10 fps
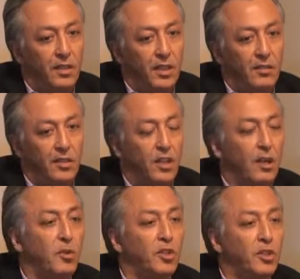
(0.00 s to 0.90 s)
if
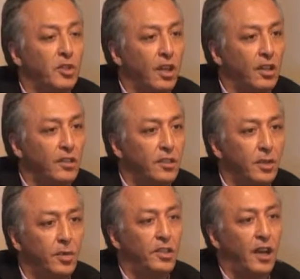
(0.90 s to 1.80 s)
Islam wasn't tolerant,
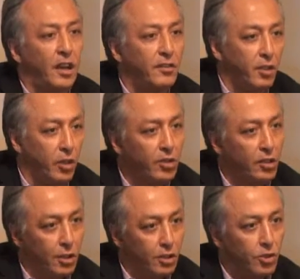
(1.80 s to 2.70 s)
you wouldn't have an
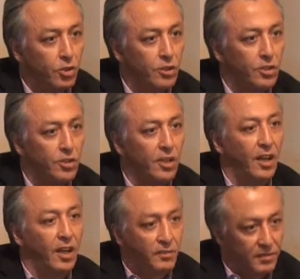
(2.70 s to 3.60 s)
Orthodox church still
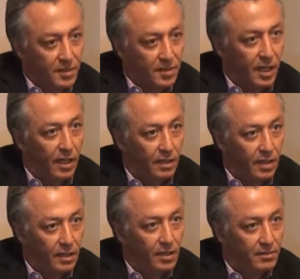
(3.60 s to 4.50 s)
left
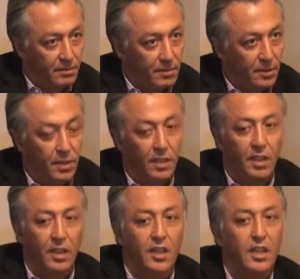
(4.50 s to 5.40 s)
standing. Yes.
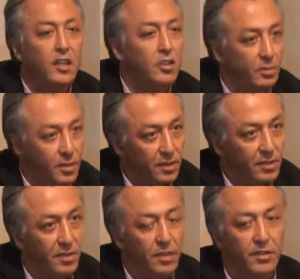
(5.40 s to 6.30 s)
In Egypt,
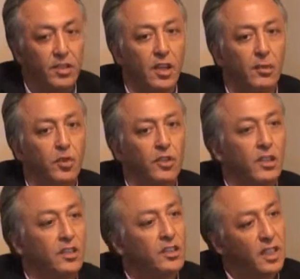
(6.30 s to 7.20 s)
if Islam was
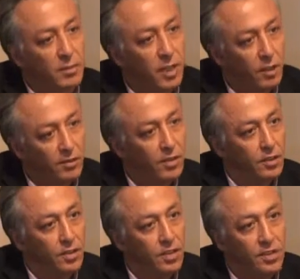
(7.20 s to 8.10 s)
not accepting of
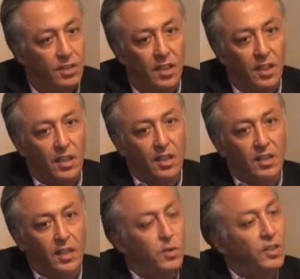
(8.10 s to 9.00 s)
Christians,
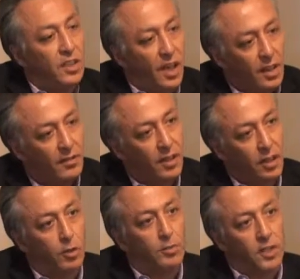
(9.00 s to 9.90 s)
you wouldn't have a
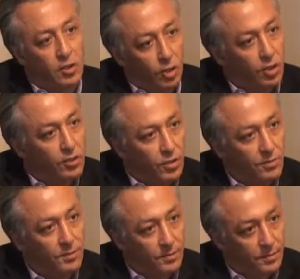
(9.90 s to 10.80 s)
Coptic church.
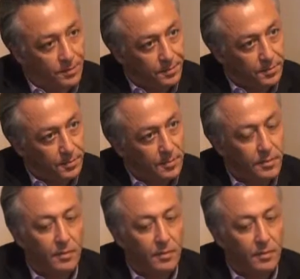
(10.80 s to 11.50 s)
Right.